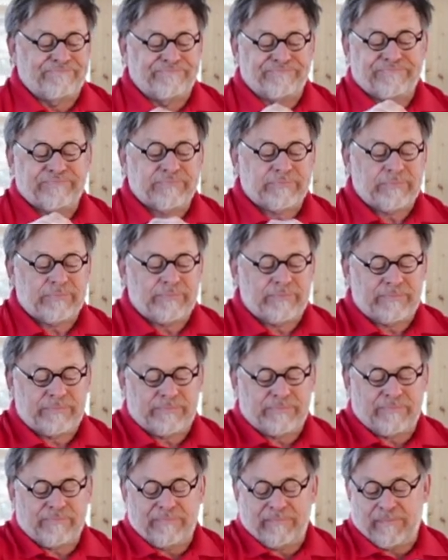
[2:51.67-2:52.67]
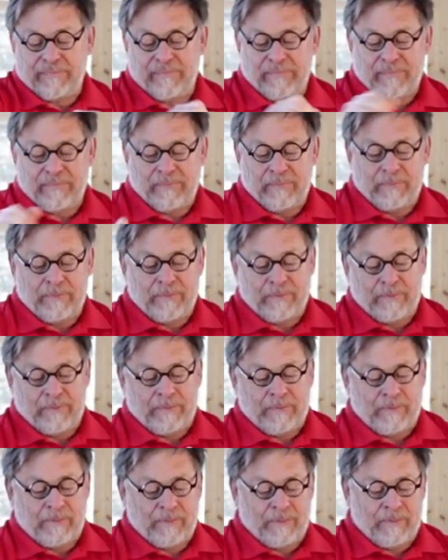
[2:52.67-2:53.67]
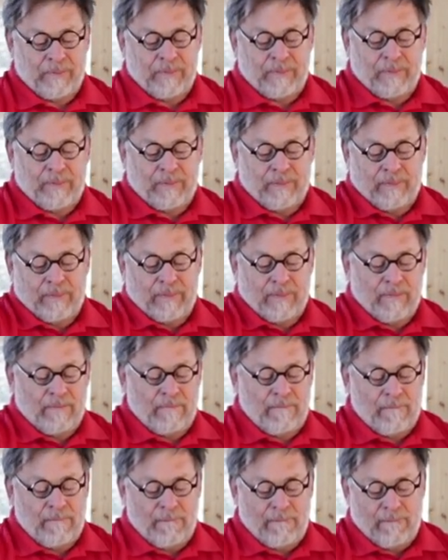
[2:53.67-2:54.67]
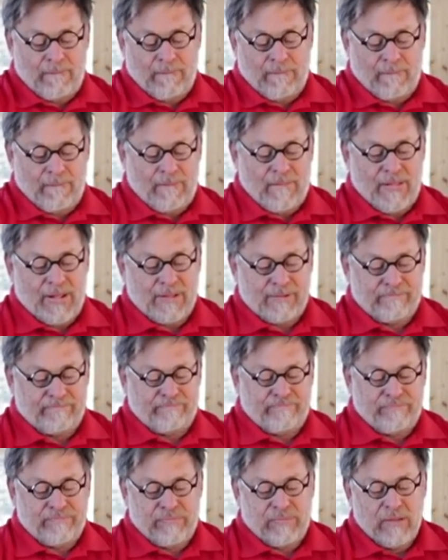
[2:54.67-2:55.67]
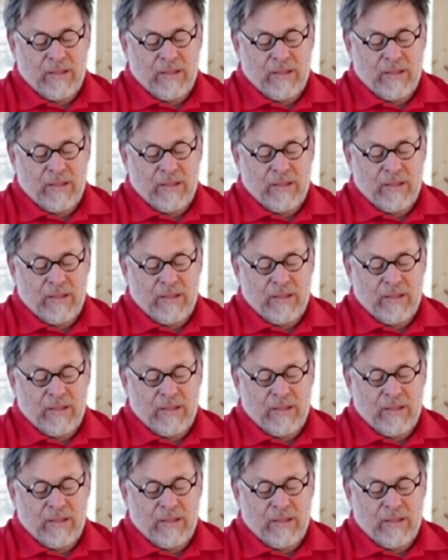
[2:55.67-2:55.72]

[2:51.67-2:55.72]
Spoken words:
[no speech]